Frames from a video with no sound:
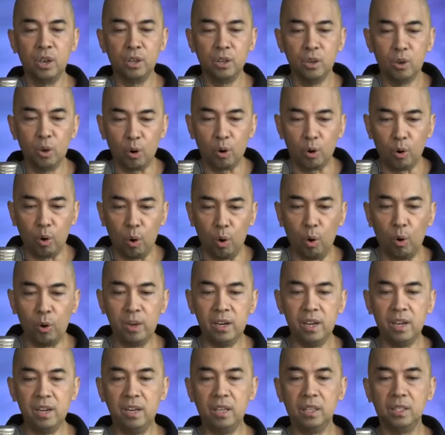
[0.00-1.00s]
your
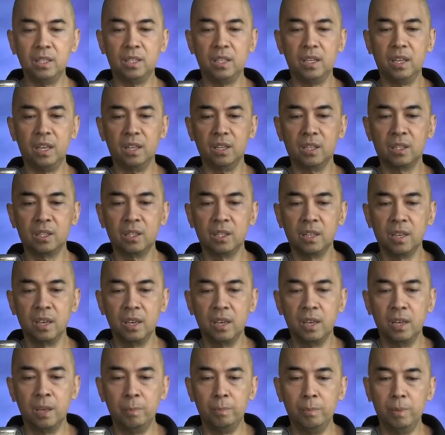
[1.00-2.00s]
ordinances
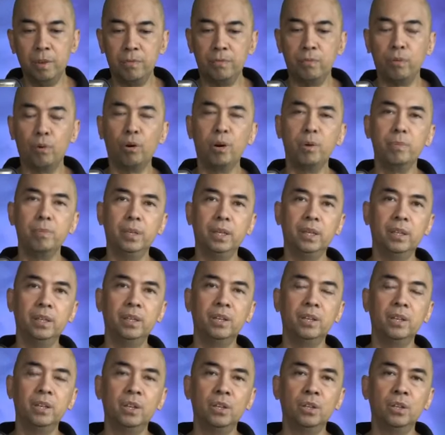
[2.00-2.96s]
before me.